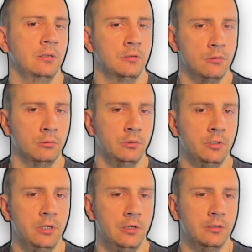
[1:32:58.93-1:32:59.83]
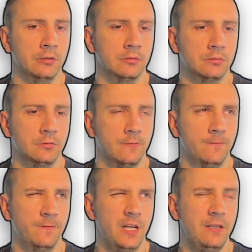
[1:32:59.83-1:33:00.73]
it's only really
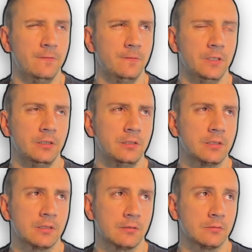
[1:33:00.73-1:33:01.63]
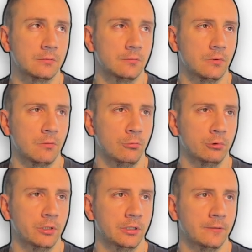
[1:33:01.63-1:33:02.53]
three things from
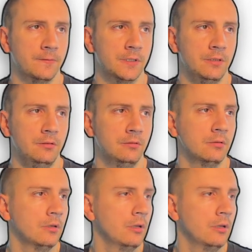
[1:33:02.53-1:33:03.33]
what I have seen.